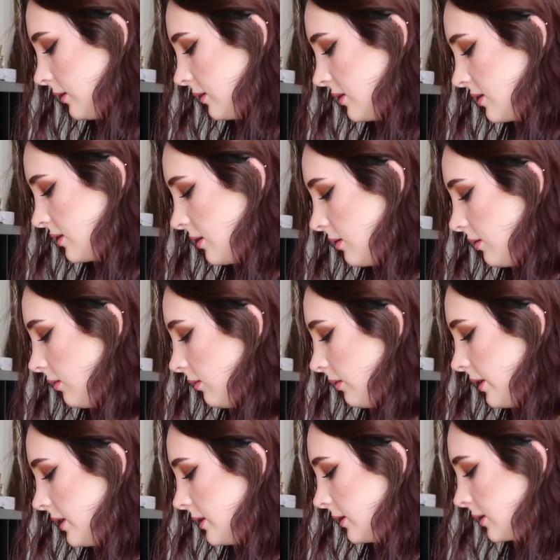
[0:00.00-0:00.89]
is
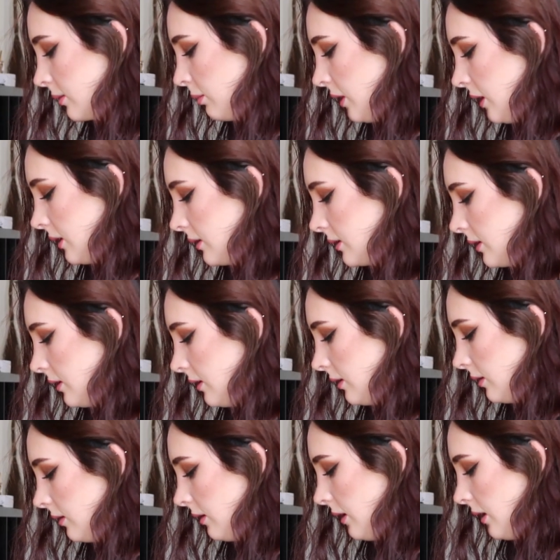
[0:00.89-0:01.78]
so intimate
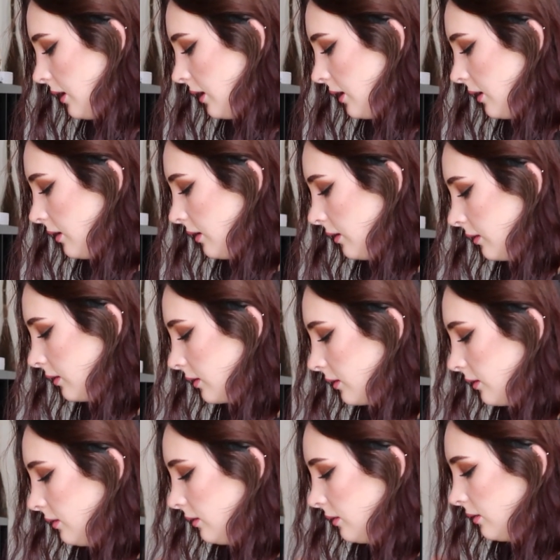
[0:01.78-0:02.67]
and
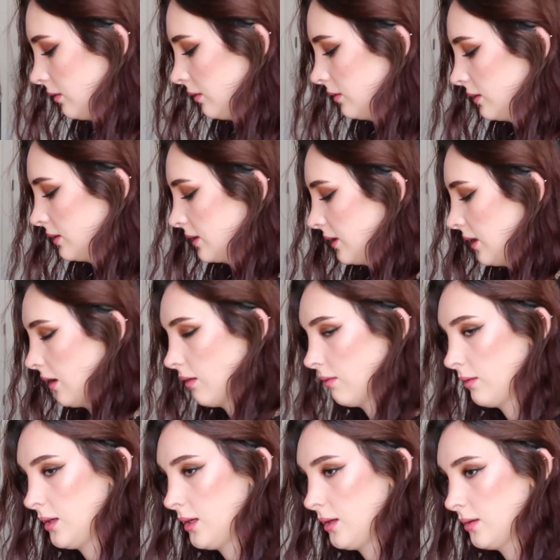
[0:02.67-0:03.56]

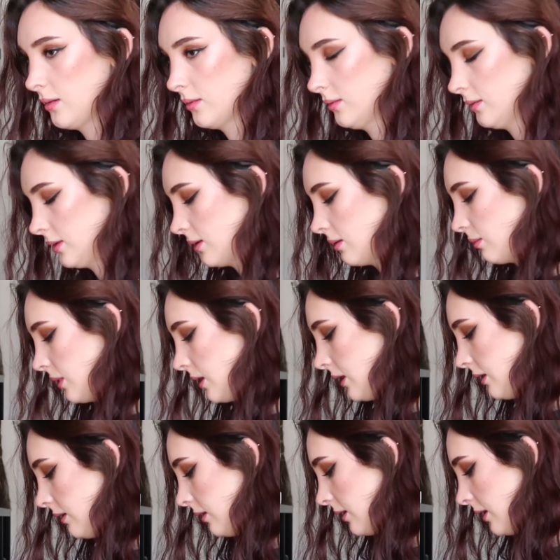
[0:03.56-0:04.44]
scary to
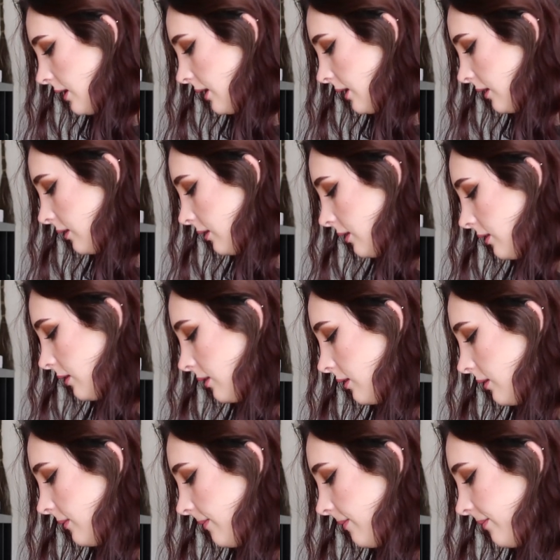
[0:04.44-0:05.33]
me that
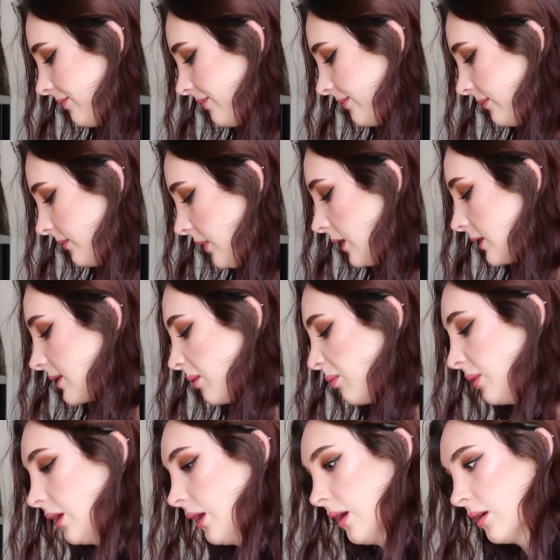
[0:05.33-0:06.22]
it's
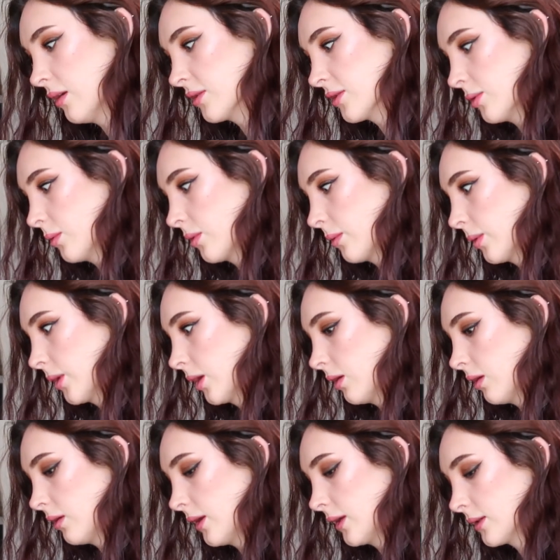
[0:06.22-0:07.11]
something I also want to
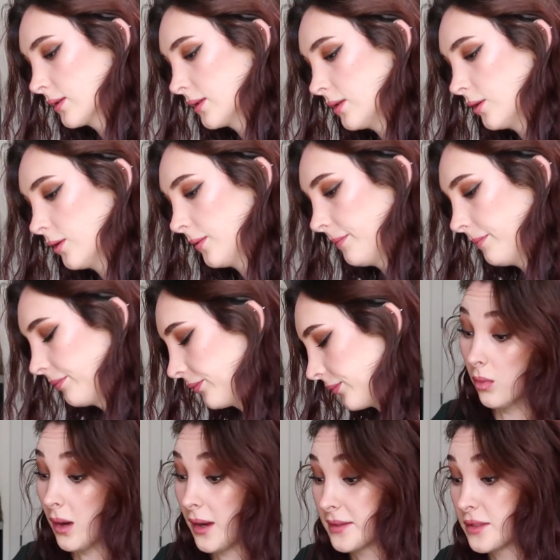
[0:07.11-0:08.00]
work on next year.
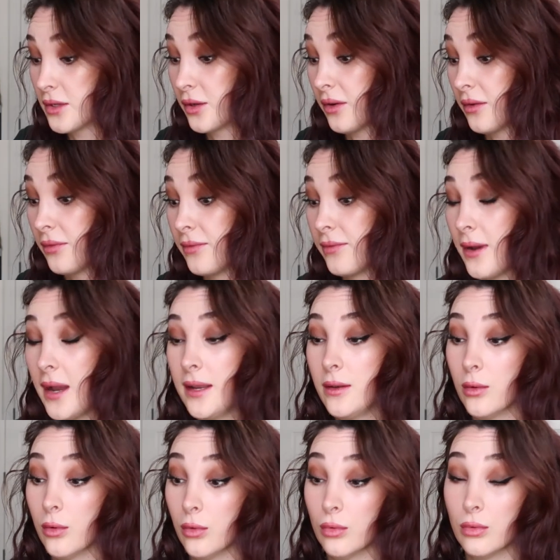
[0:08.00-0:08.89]
I took a
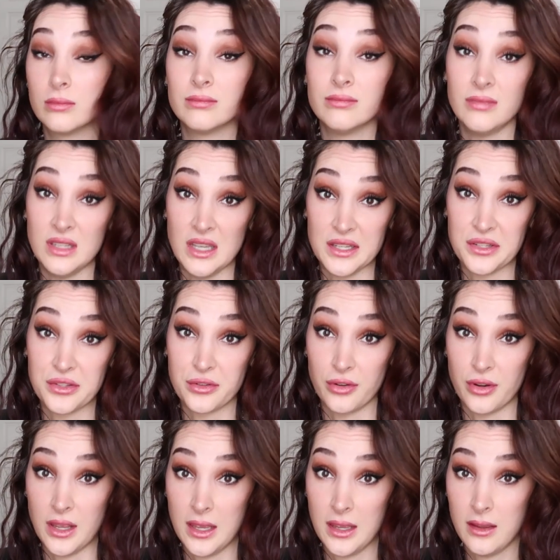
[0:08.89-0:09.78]
final
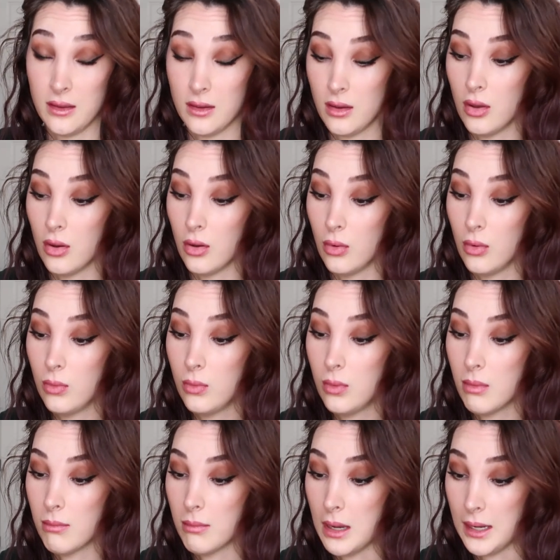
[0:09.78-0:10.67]
yesterday.
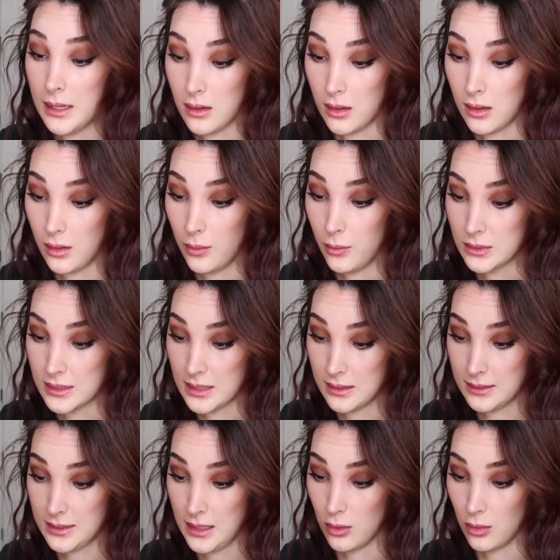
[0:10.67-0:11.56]
Oh my God, was
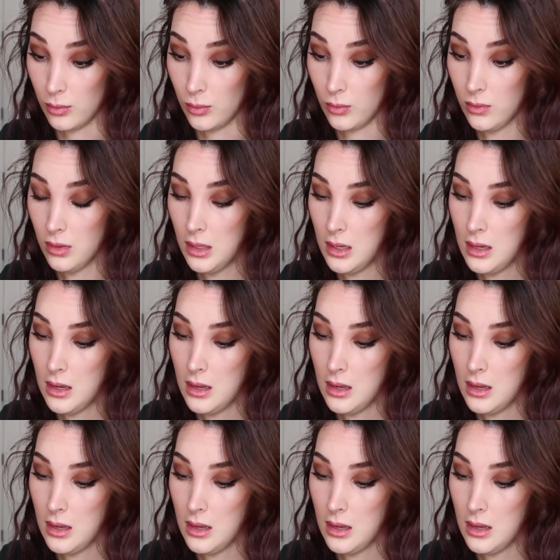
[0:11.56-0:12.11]
that terrible.